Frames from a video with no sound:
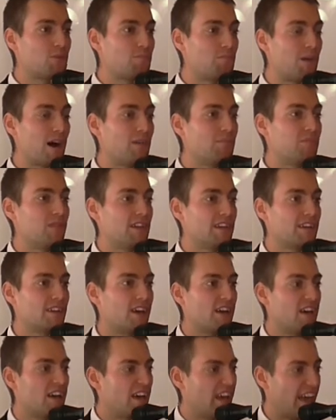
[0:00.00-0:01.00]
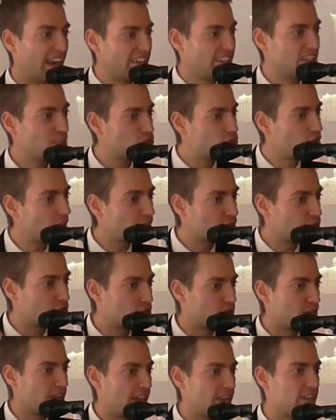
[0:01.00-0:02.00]
to the public and
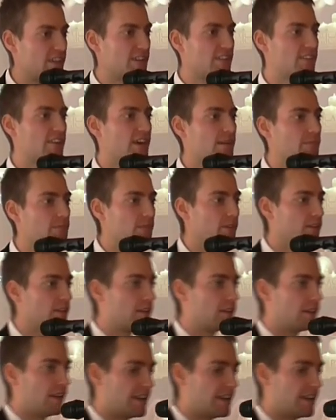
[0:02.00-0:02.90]
indoctrinating them